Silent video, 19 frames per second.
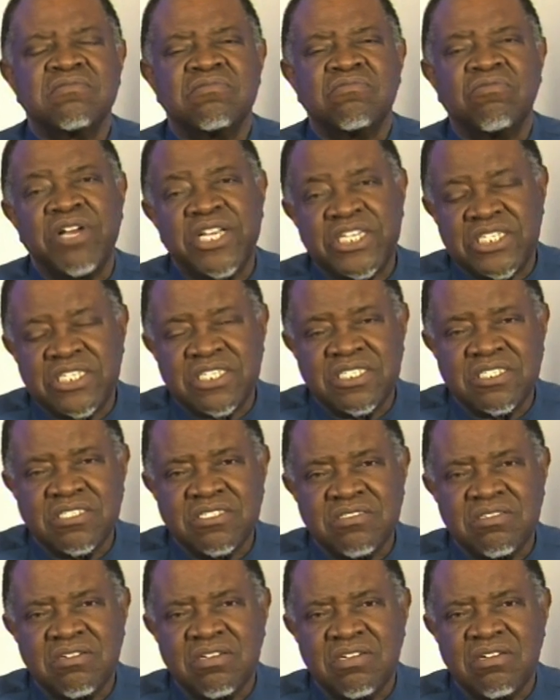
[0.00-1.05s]
wish
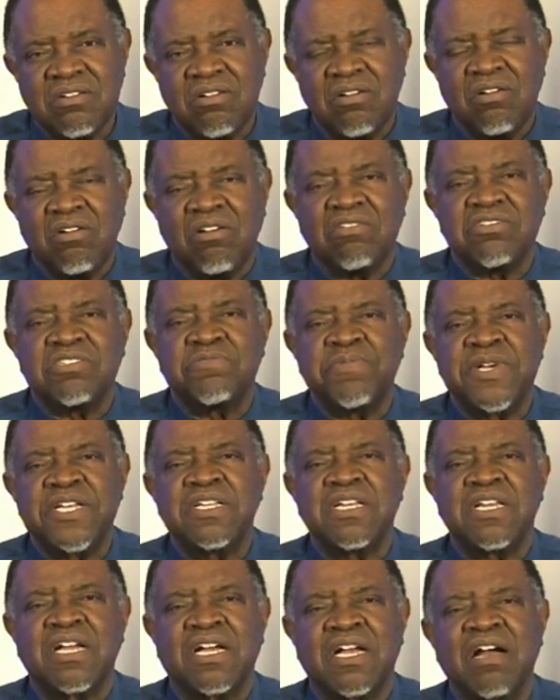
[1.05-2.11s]
of
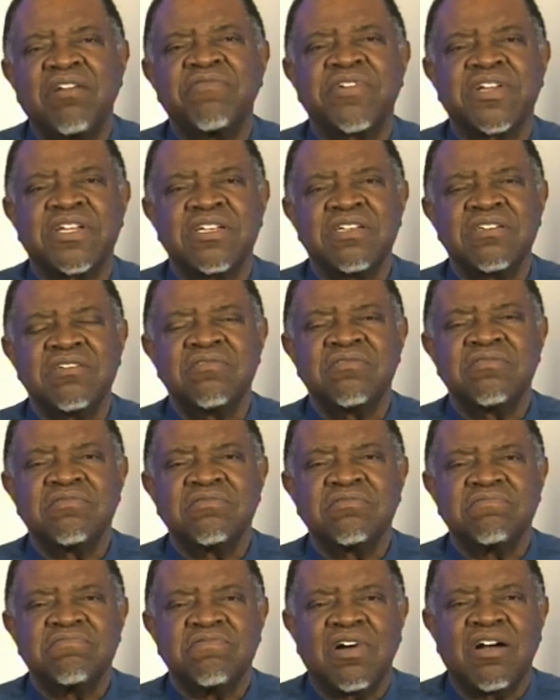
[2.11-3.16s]
speedy recovery
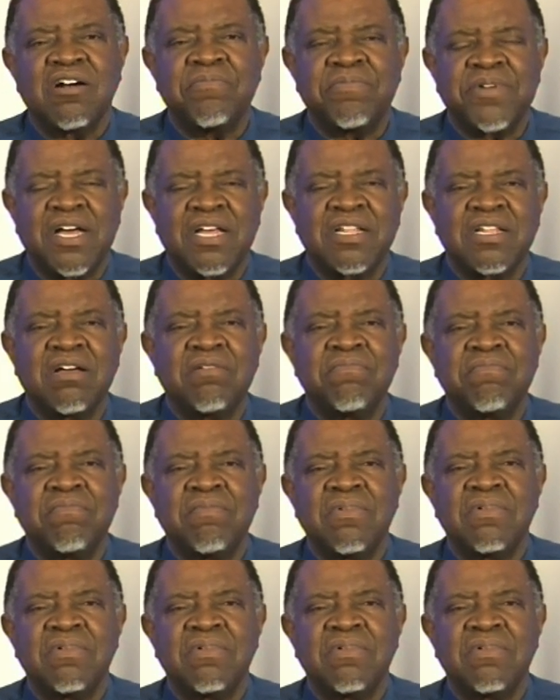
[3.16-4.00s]
for our brother,